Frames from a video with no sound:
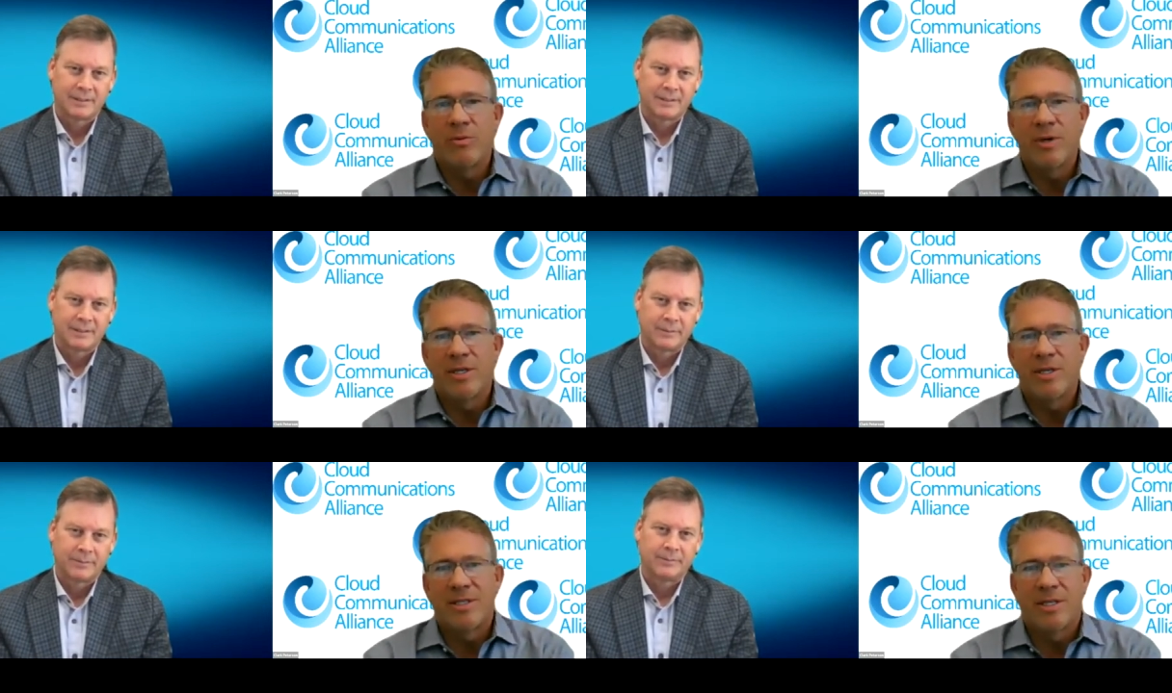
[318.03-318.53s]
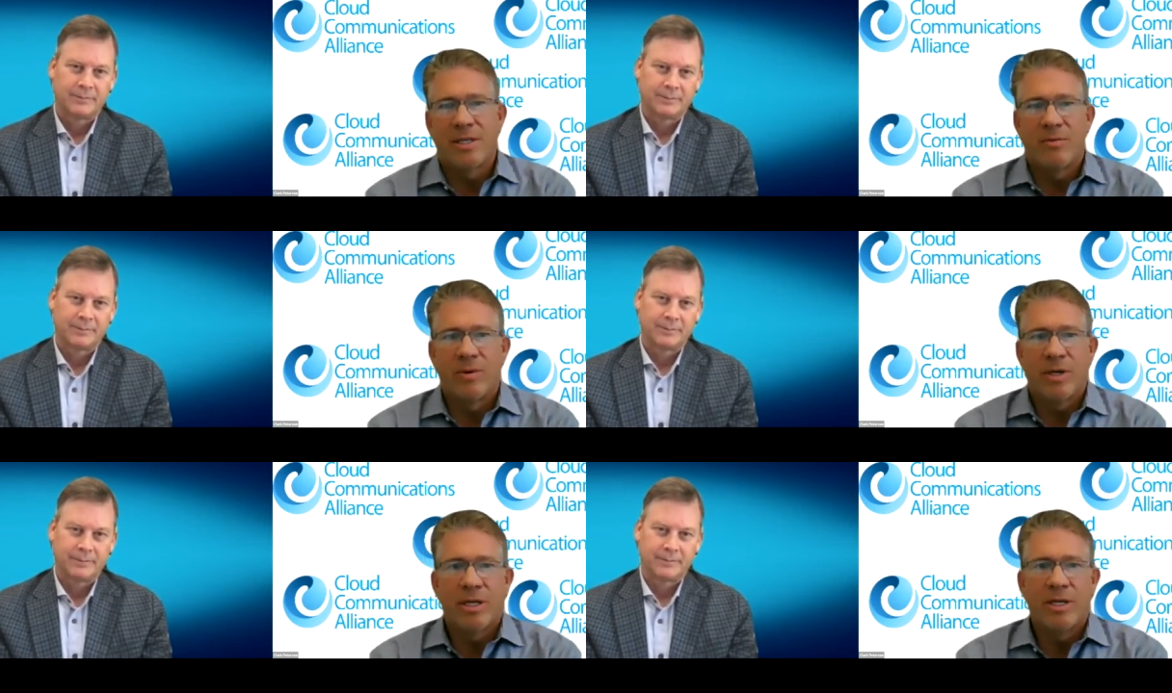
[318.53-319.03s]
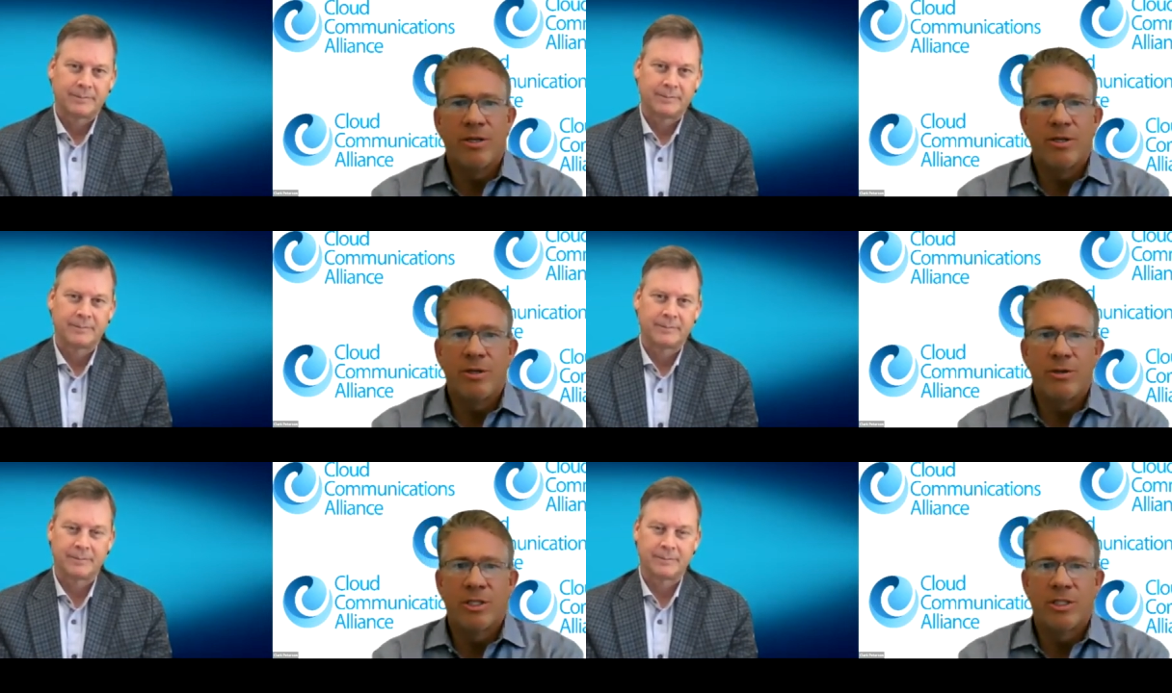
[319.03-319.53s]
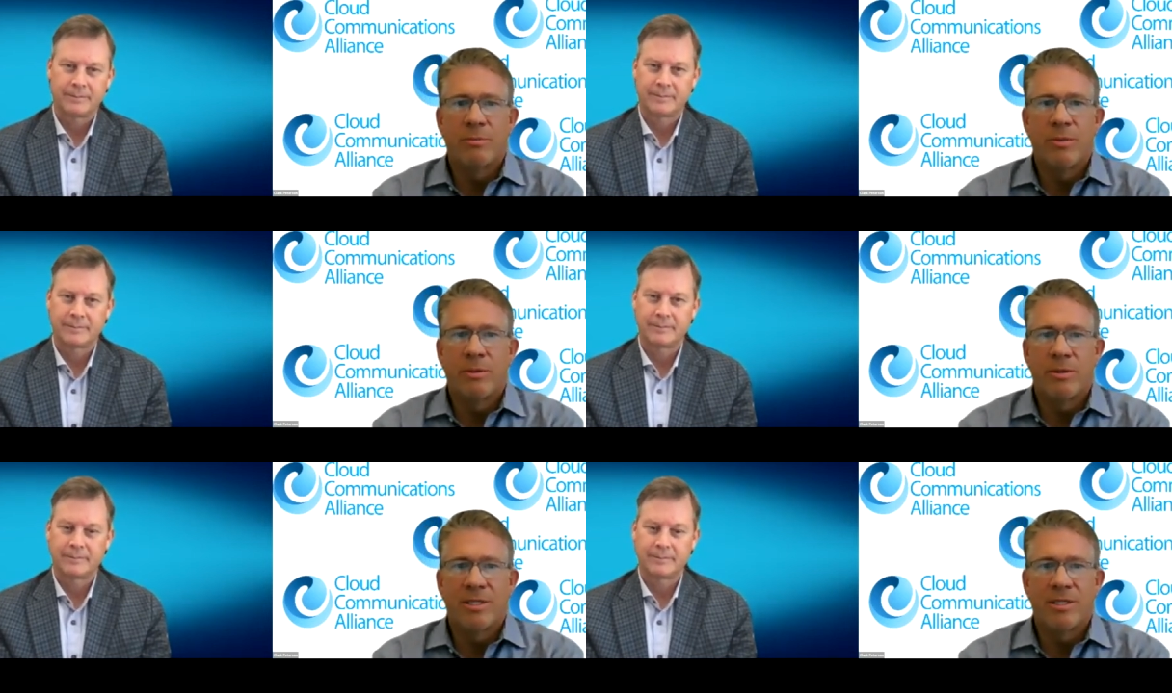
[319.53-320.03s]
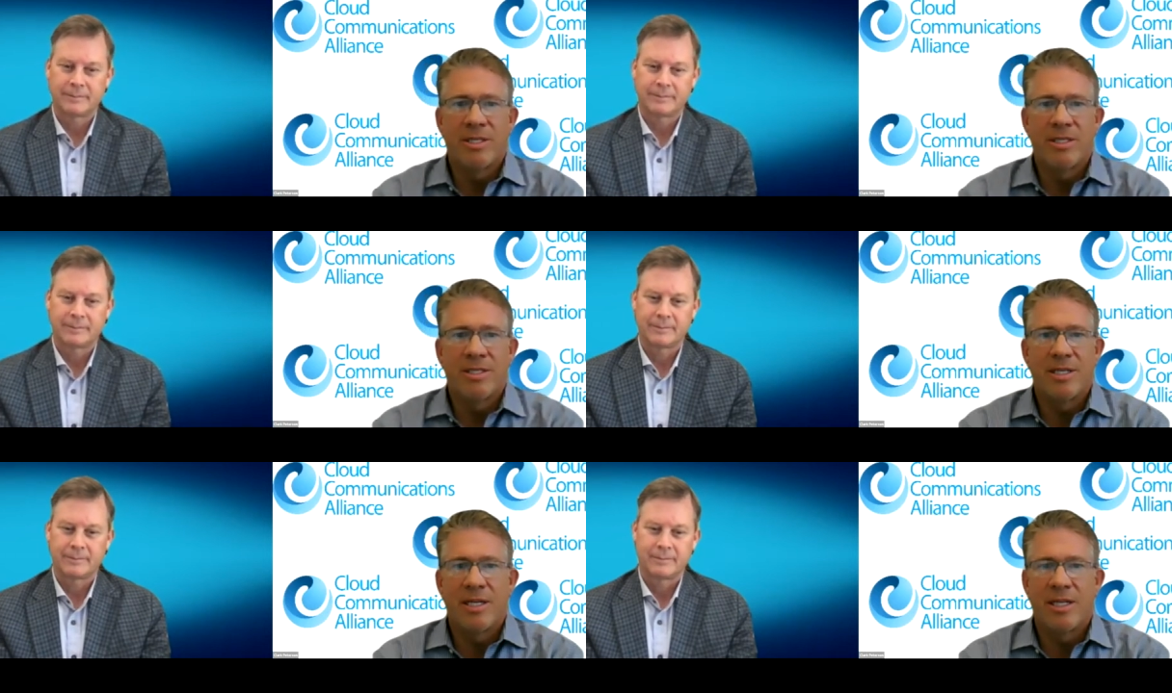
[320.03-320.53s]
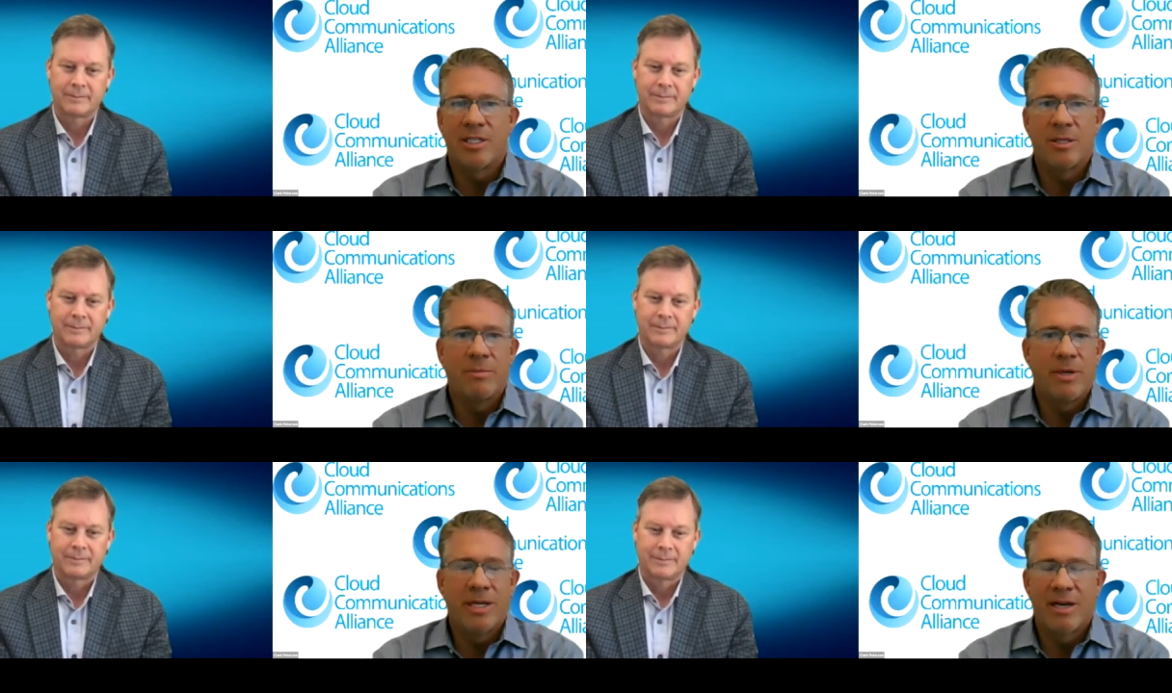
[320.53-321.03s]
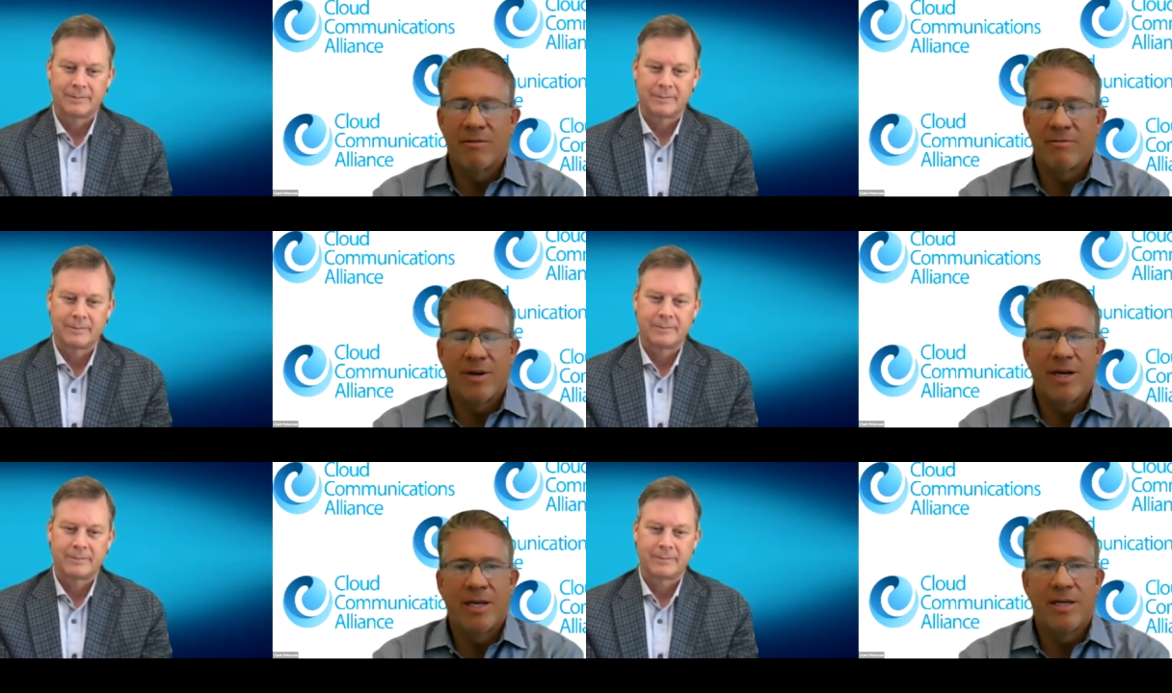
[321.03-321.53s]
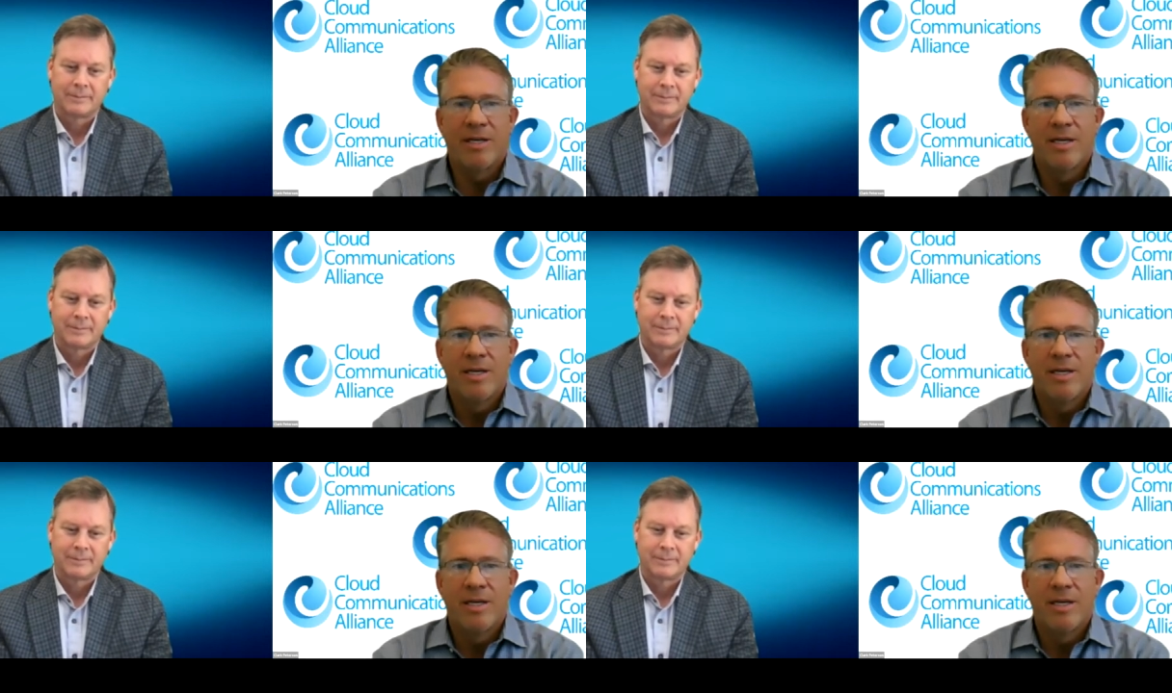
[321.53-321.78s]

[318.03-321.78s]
Speaker 1: What, uh, what can you do as a member of the CCA that you may not find